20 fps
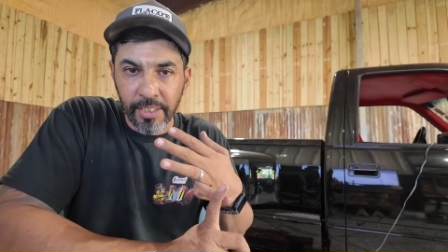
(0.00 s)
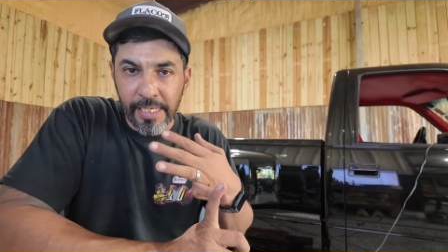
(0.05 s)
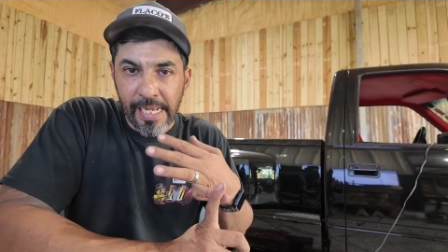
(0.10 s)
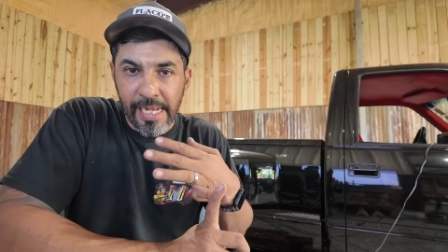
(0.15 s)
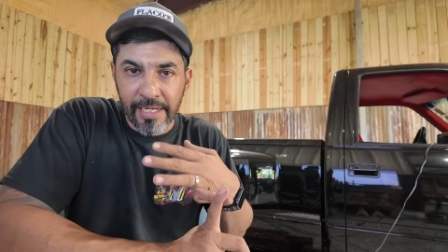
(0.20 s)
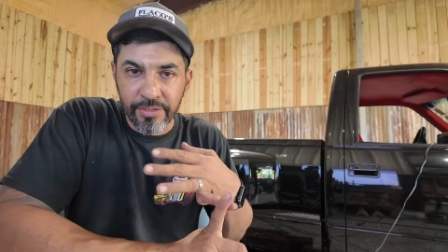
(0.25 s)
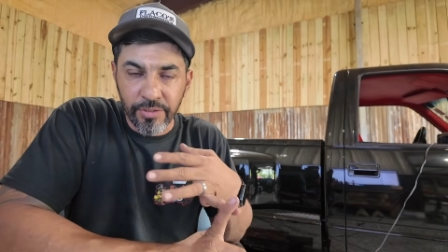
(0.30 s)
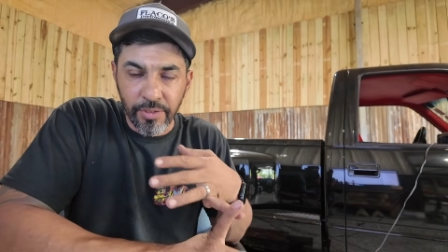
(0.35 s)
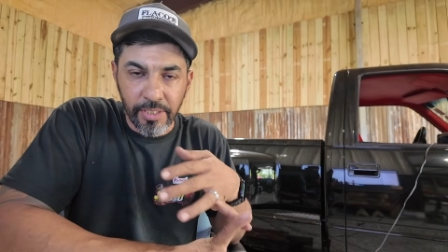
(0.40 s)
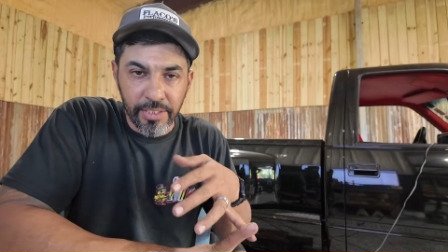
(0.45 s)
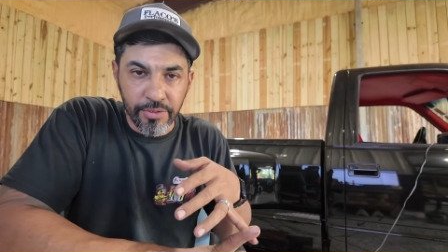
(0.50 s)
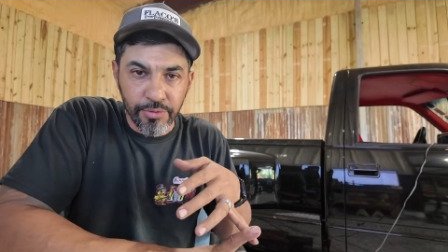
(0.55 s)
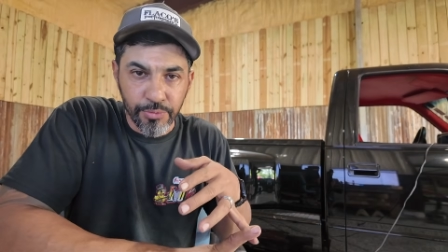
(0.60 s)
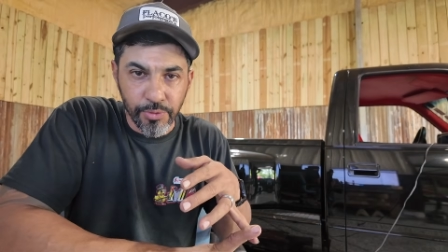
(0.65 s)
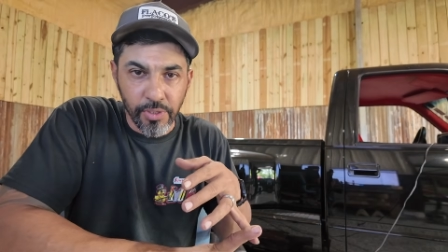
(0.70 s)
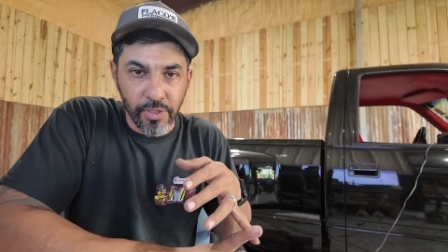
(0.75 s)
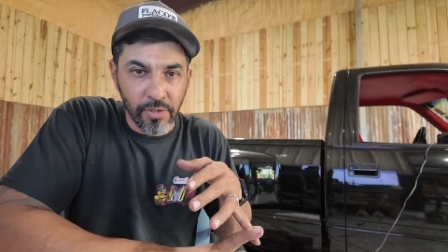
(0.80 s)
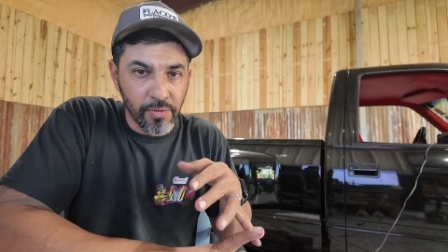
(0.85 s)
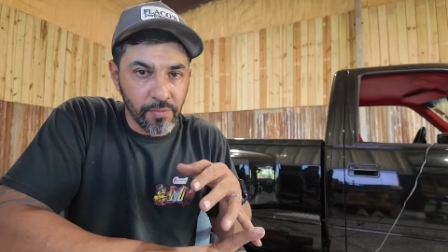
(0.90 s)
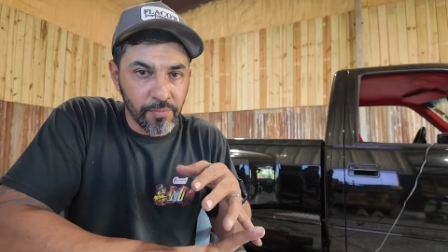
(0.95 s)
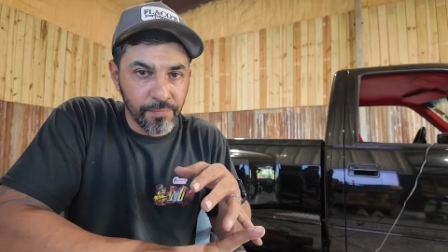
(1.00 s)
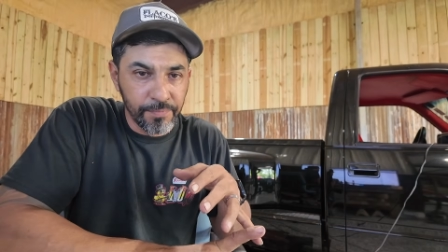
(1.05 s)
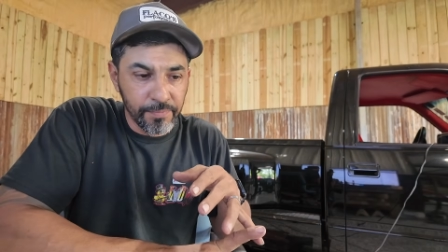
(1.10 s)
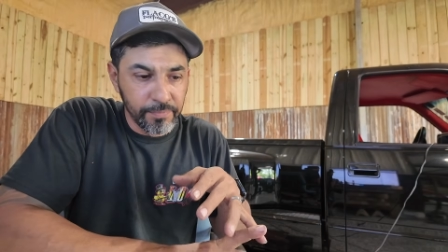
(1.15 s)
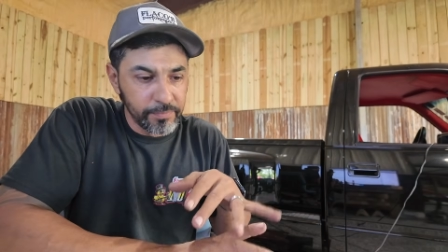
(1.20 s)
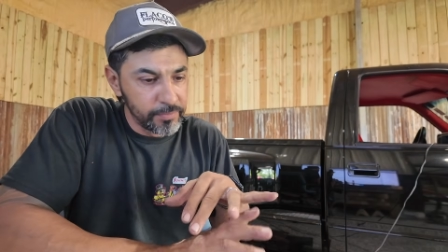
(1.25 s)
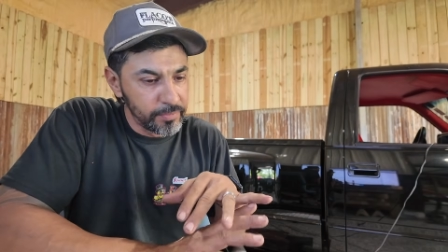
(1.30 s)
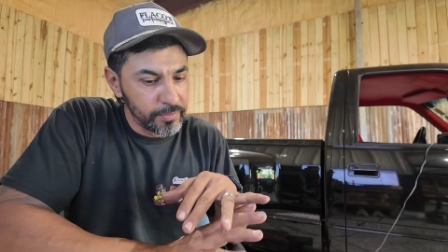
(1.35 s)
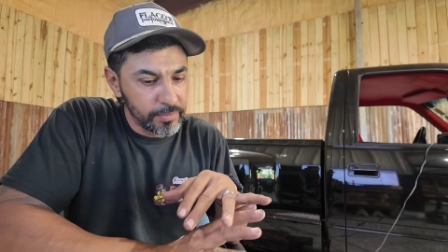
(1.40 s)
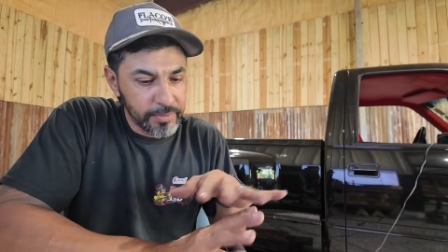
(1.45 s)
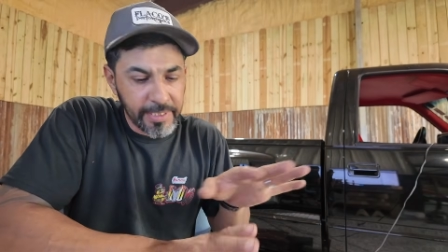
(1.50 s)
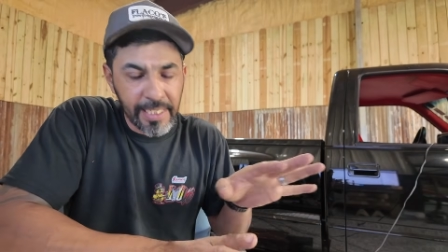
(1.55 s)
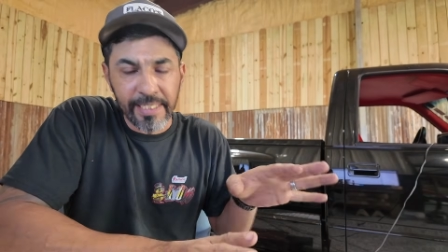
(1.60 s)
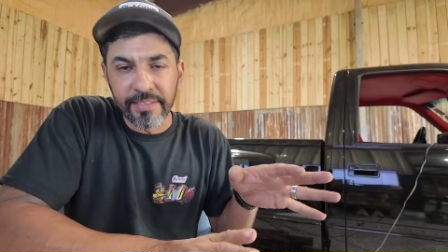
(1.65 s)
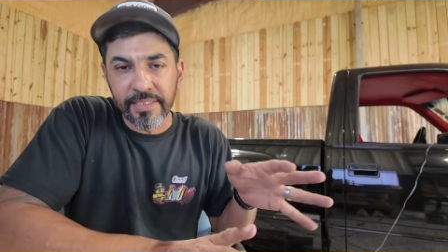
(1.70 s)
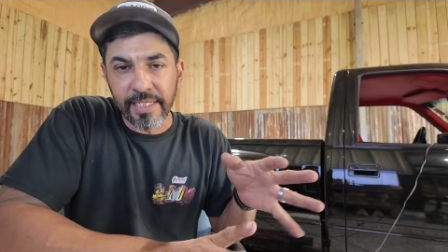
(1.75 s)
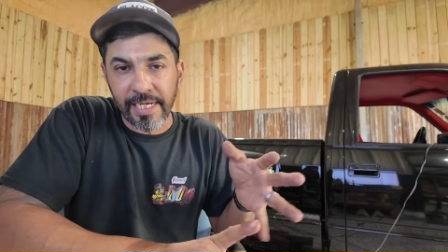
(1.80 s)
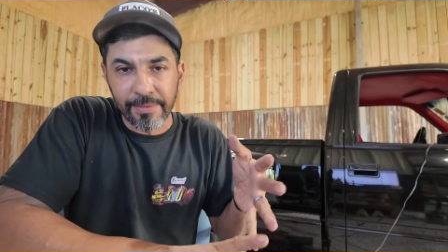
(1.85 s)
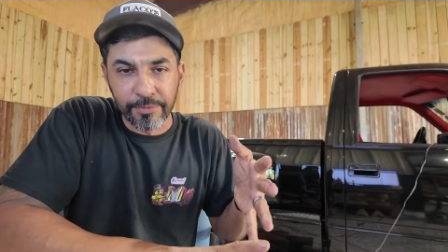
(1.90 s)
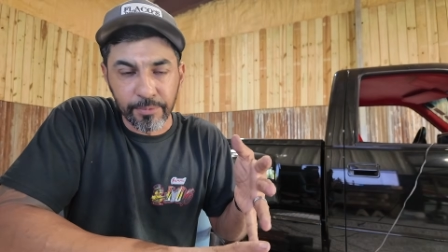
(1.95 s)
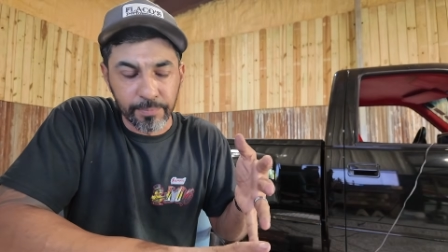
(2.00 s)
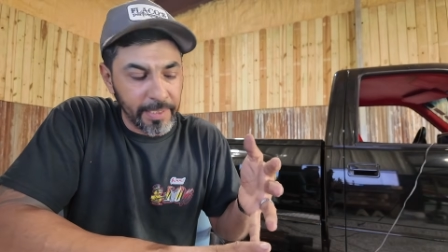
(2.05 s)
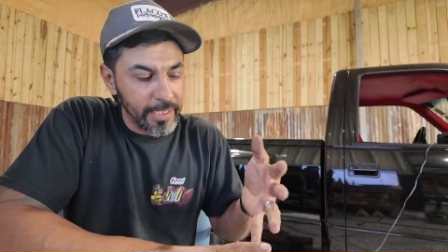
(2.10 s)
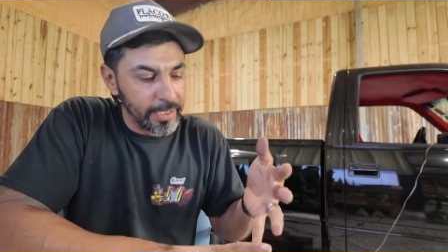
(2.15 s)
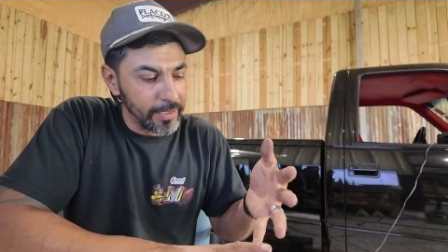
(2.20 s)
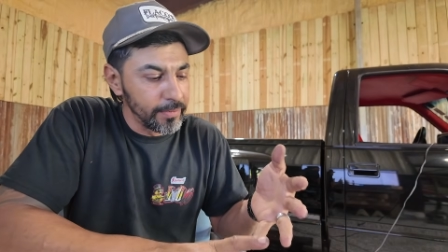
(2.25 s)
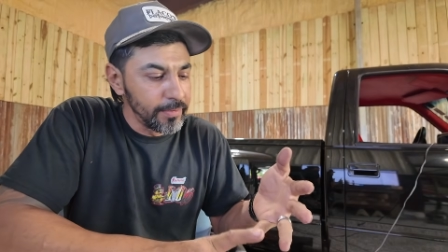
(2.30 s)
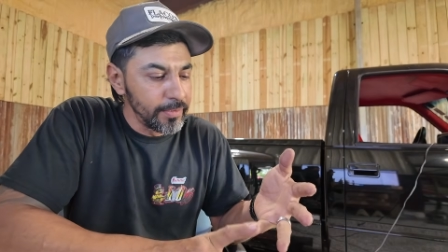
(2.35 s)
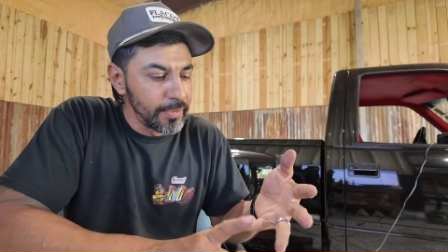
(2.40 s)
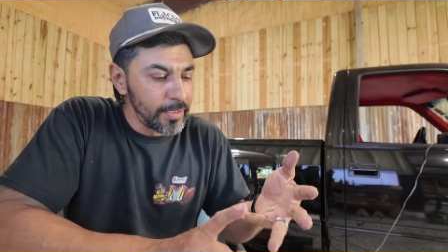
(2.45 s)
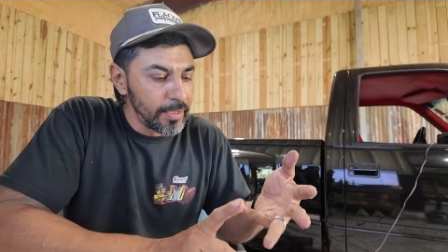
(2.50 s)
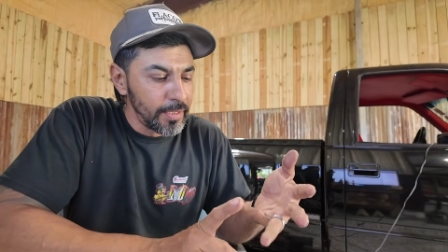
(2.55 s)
actually drove 10 times better.